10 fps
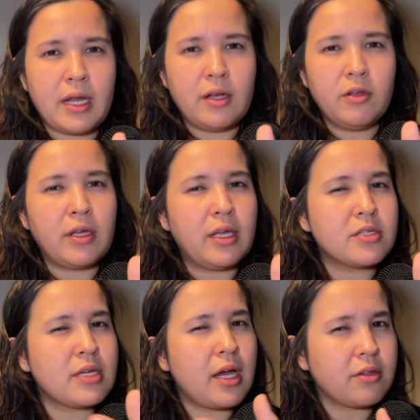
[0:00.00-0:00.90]
and looking
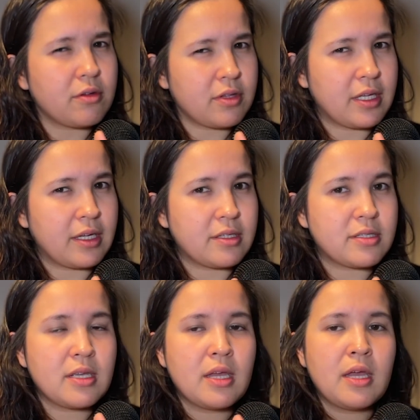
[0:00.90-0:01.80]
into other things.
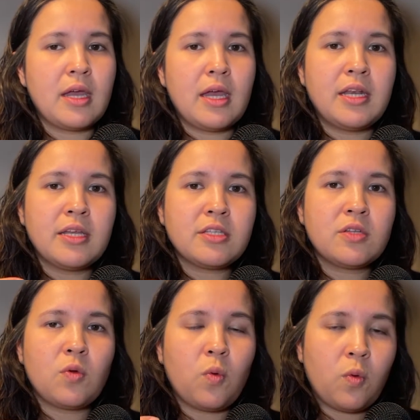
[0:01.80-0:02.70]
It doesn't
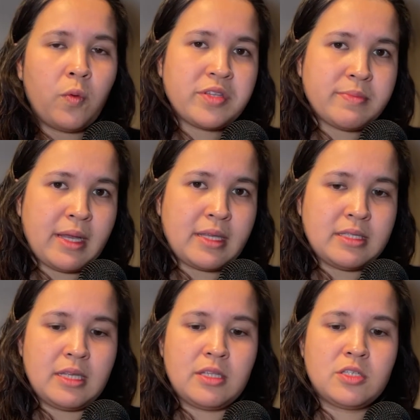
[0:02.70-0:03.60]
always make
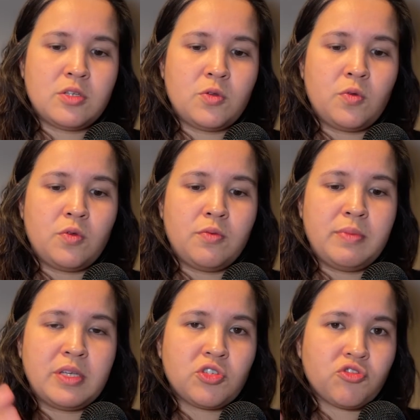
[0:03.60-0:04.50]
sense to
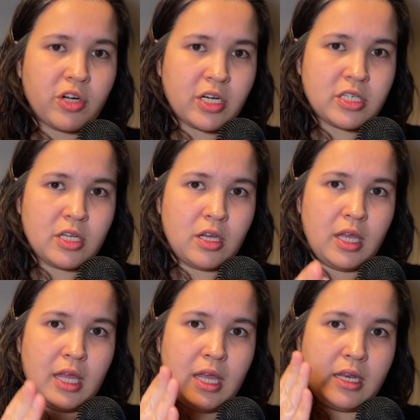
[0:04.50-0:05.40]
be strict
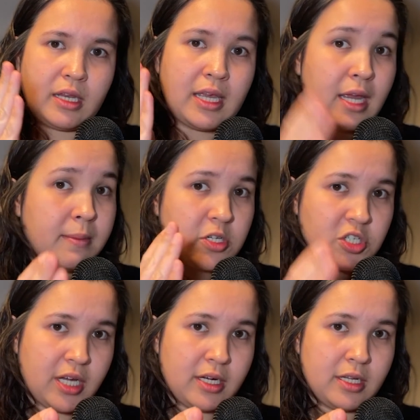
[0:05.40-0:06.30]
and keep to
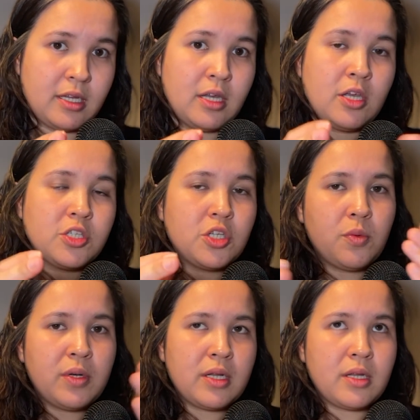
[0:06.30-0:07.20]
charter. So you
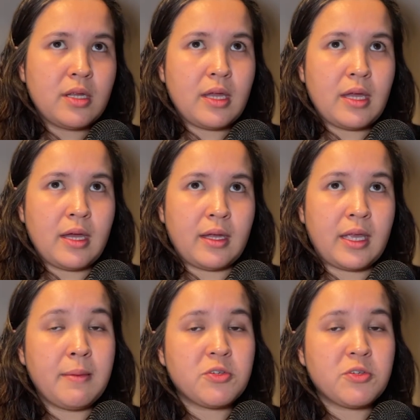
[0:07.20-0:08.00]
want to keep